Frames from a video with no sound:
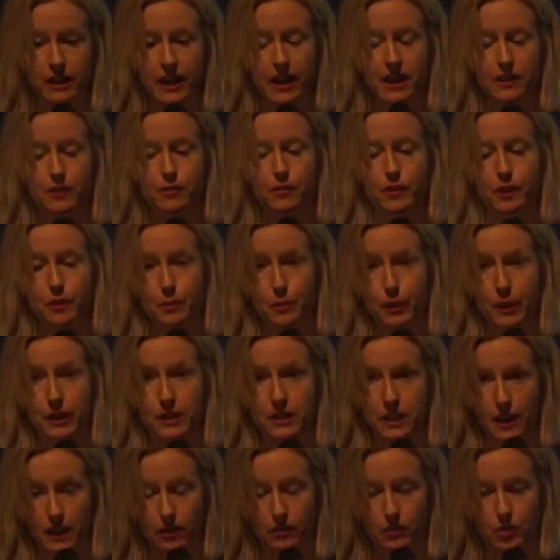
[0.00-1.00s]
has very bad
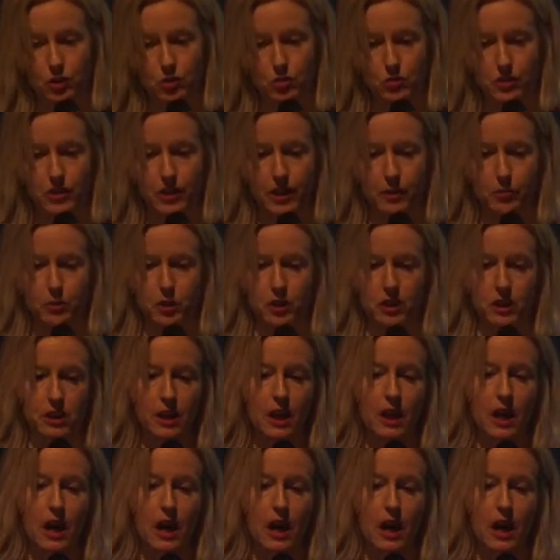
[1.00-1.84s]
television reception